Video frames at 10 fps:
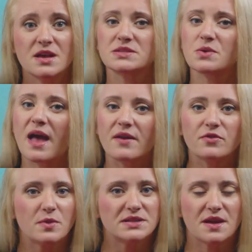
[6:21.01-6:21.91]
so
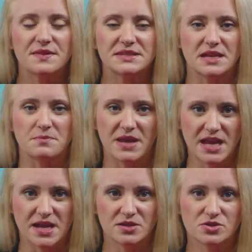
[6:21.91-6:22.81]
everyone's on the same
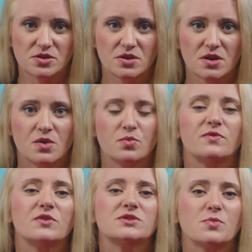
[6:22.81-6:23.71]
page.
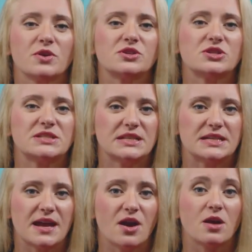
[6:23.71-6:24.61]
Reverse mortgages
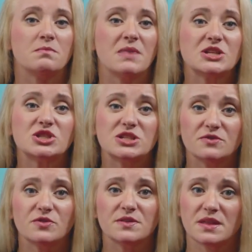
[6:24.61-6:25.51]
today are much
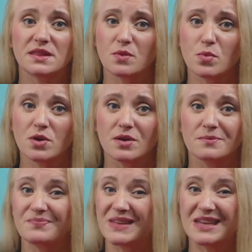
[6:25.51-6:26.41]
different than they were
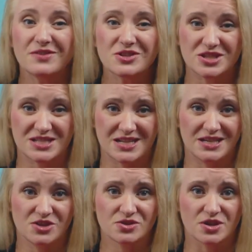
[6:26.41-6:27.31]
even just 10
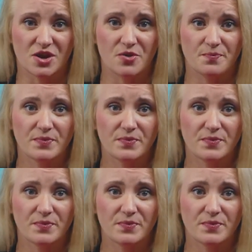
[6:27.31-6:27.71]
years ago.